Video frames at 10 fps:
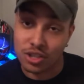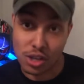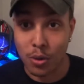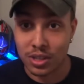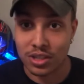
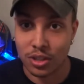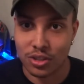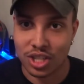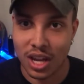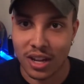
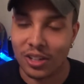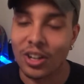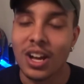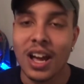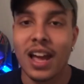so-and-so's channel.
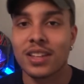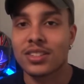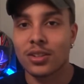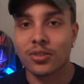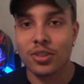And
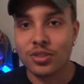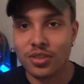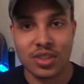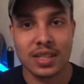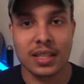so those
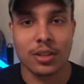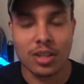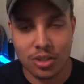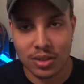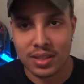are things that you
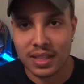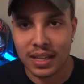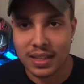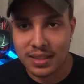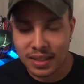can do to stay
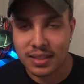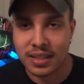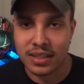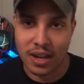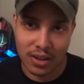
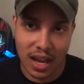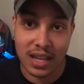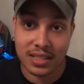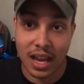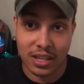consistent. Now,
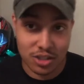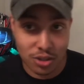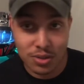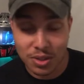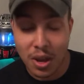guys, I
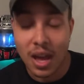do